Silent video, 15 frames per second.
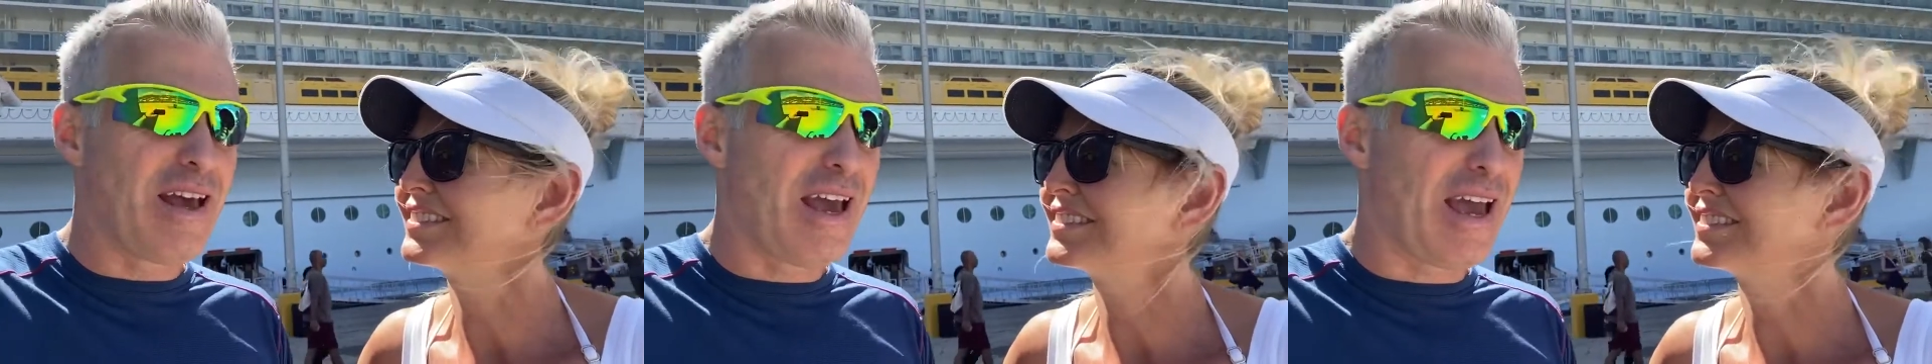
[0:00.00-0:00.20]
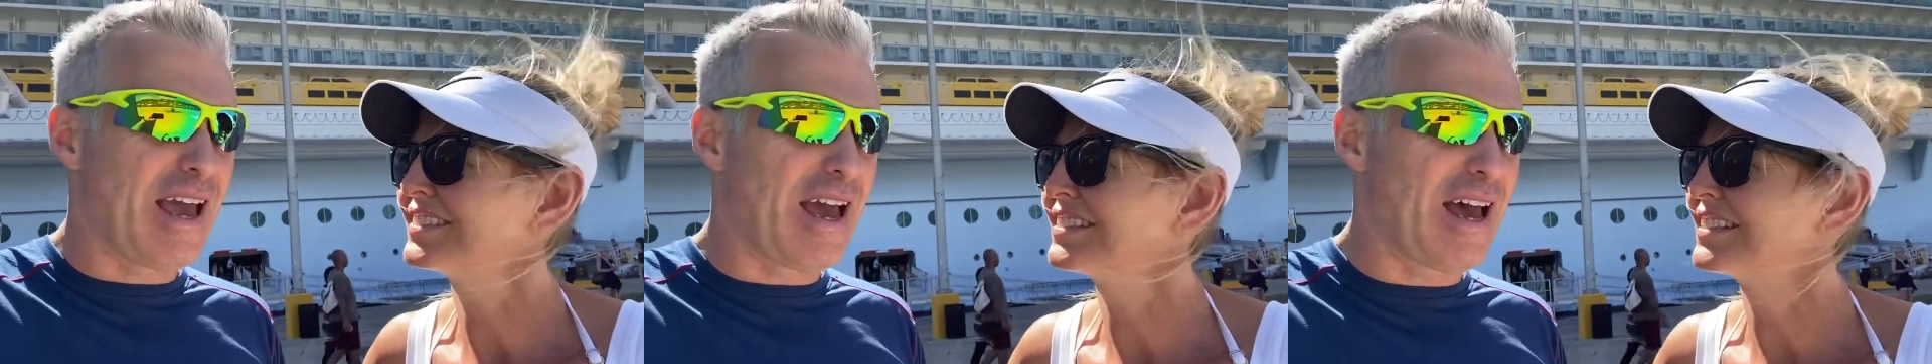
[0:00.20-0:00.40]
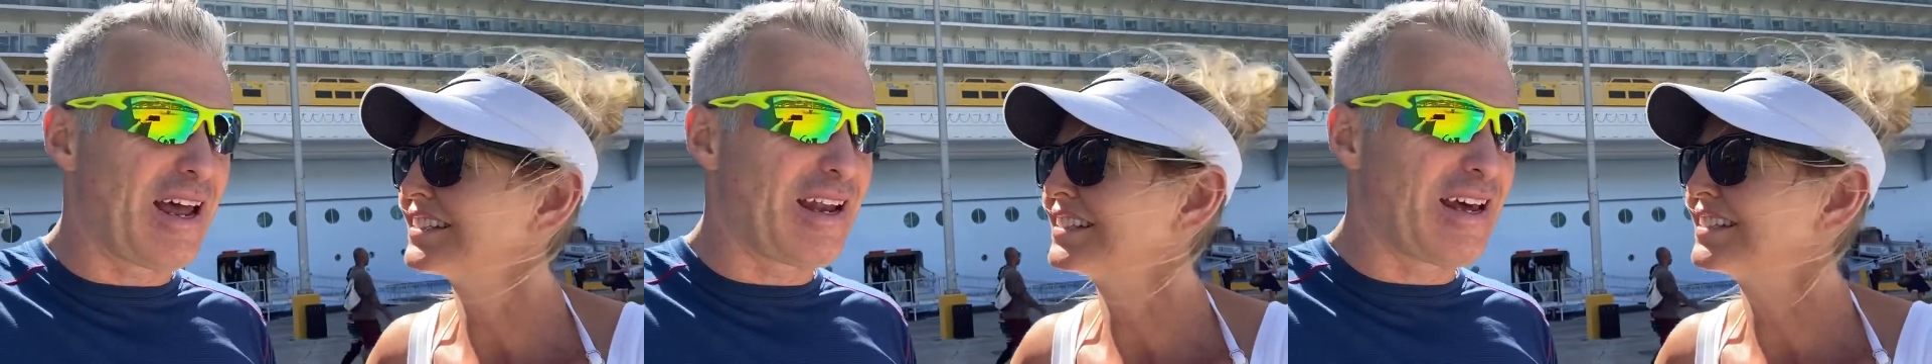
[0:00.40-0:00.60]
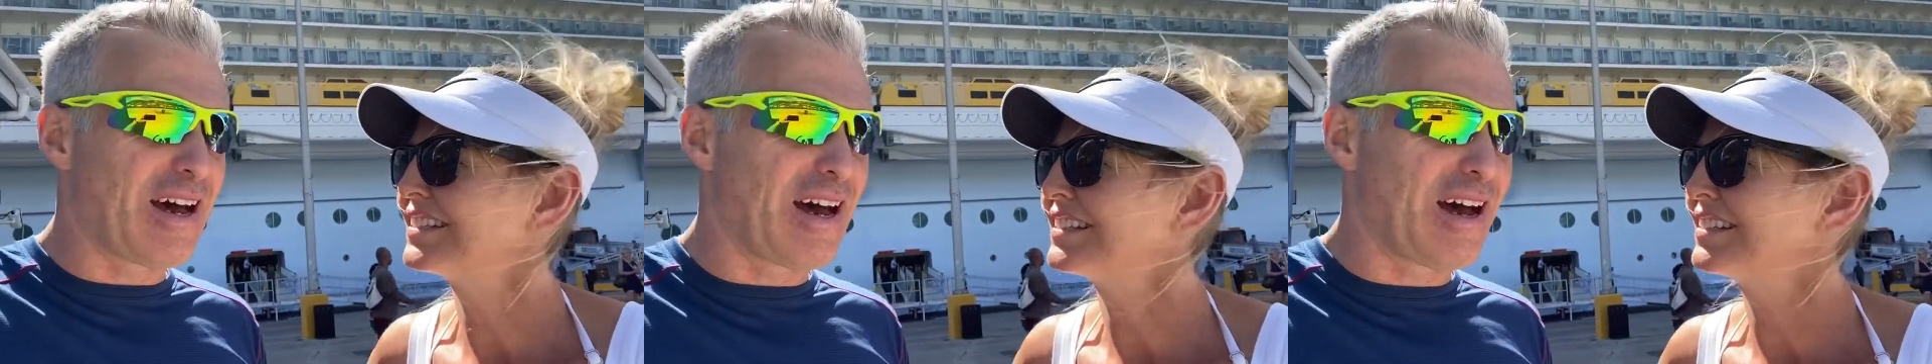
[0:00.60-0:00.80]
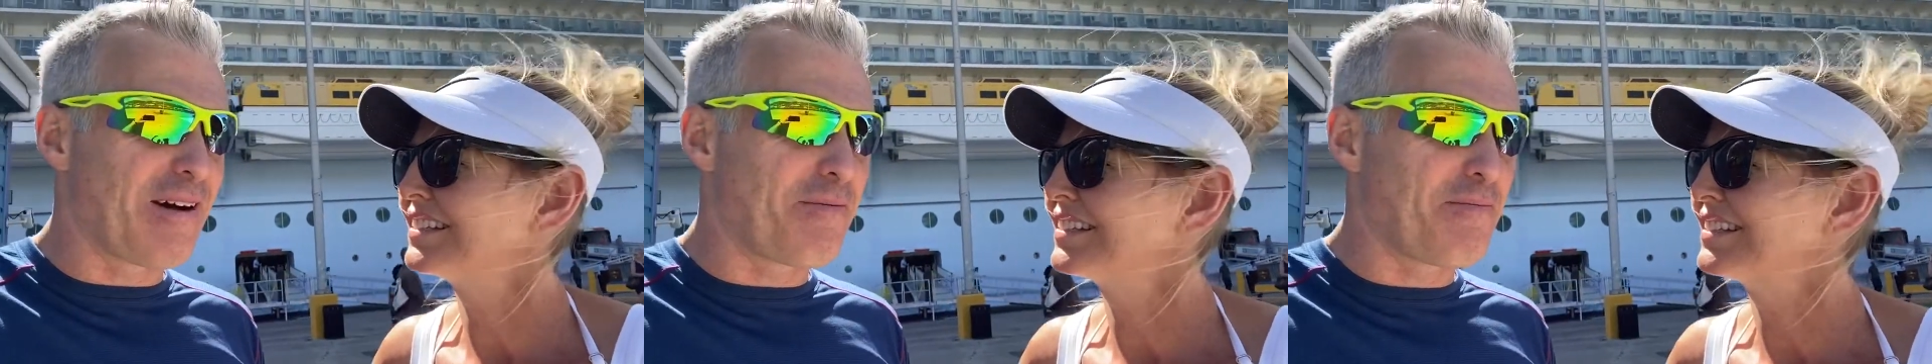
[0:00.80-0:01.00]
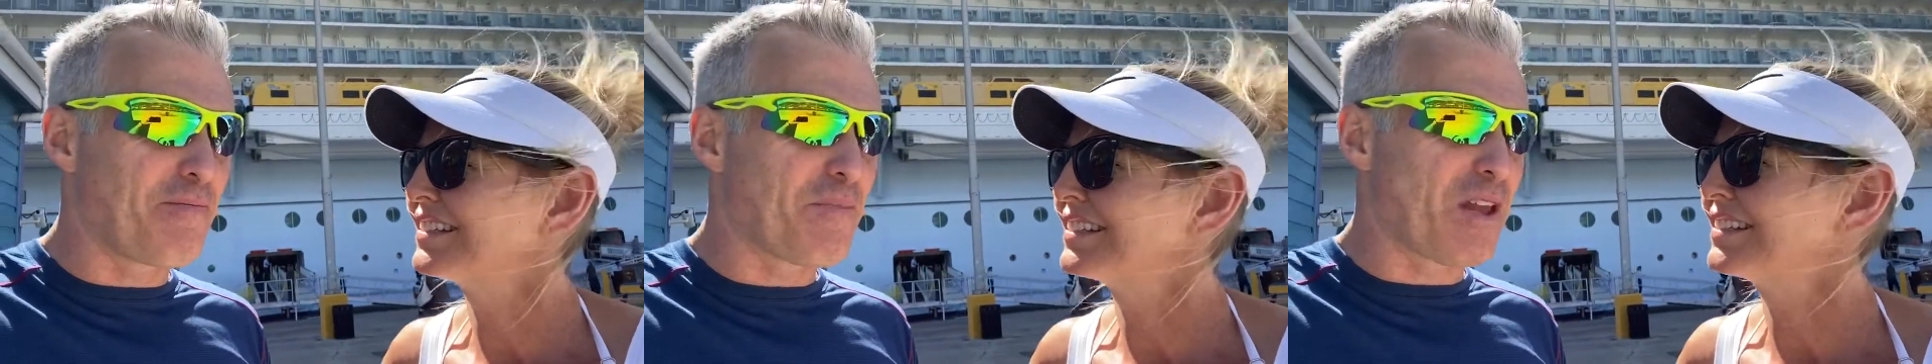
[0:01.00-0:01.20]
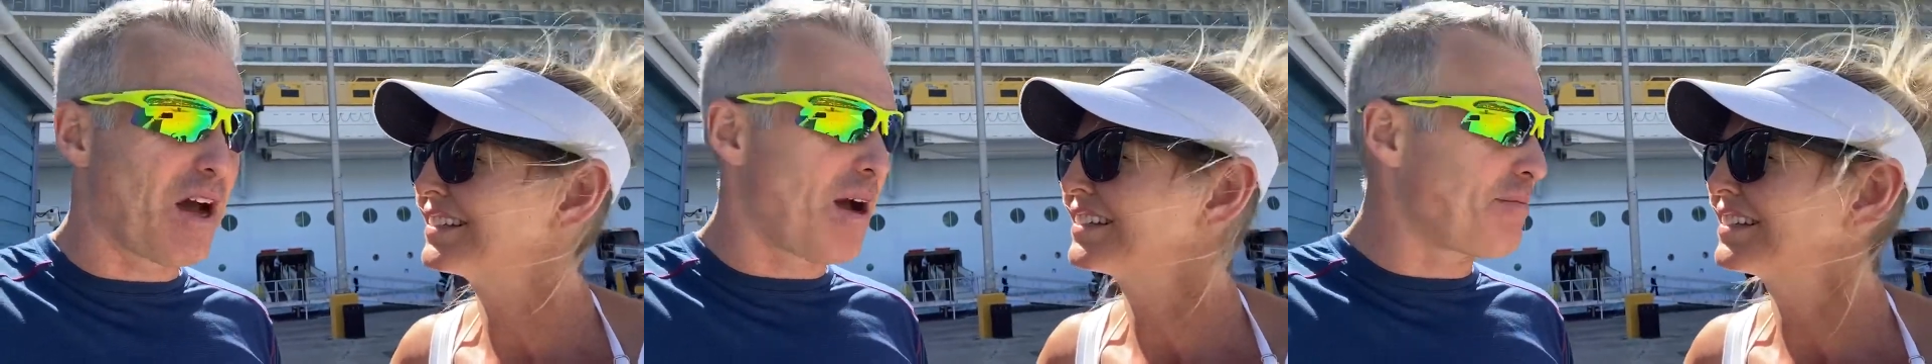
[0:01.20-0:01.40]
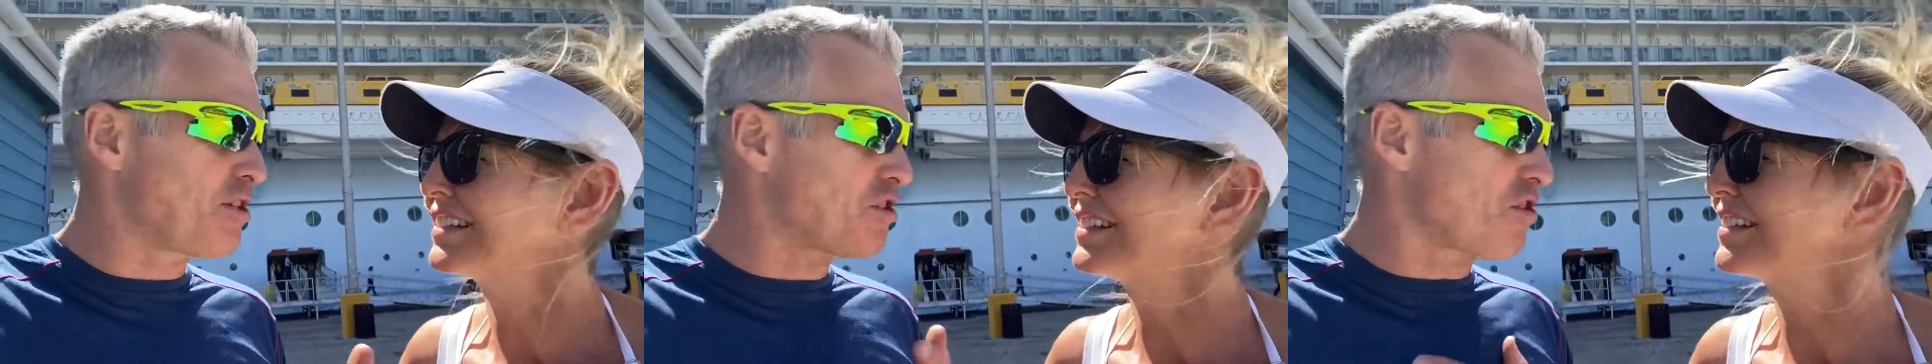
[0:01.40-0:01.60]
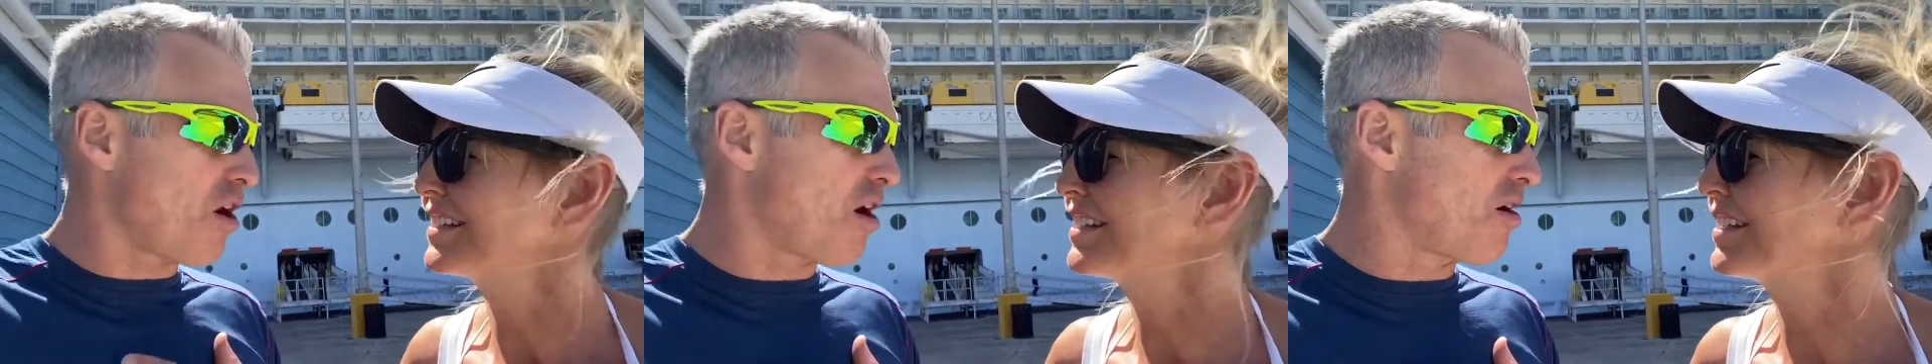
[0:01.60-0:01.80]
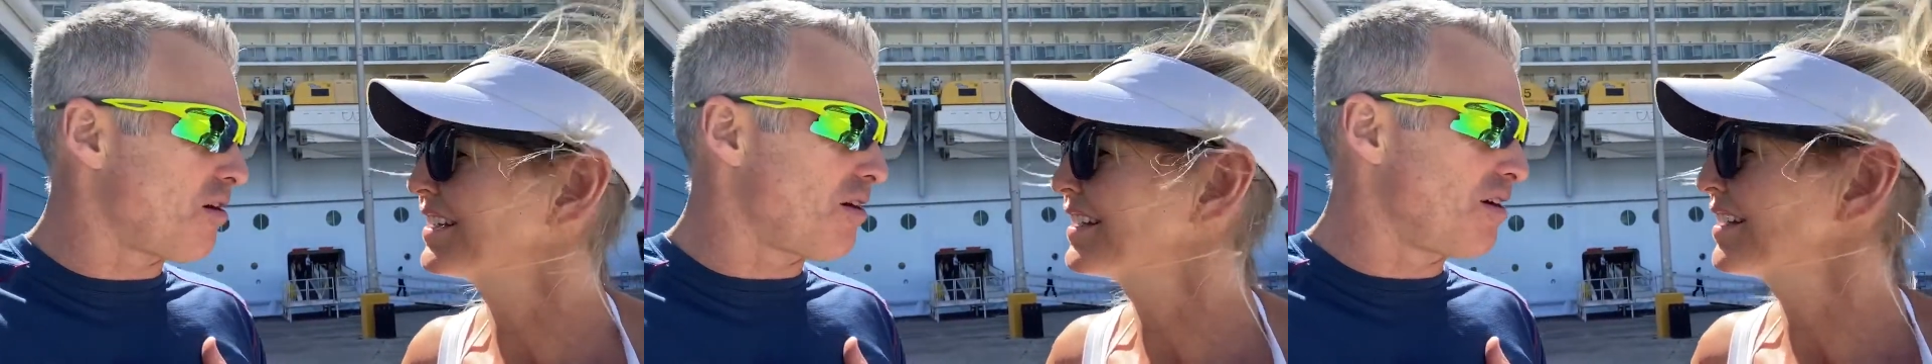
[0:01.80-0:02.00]
And um, I'm going to
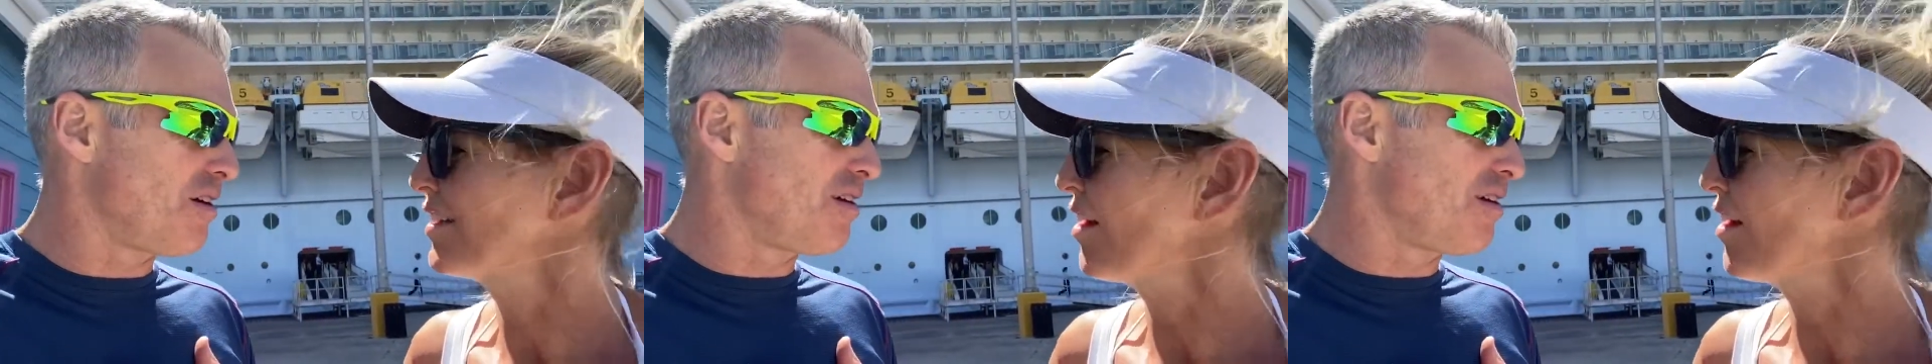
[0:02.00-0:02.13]
start.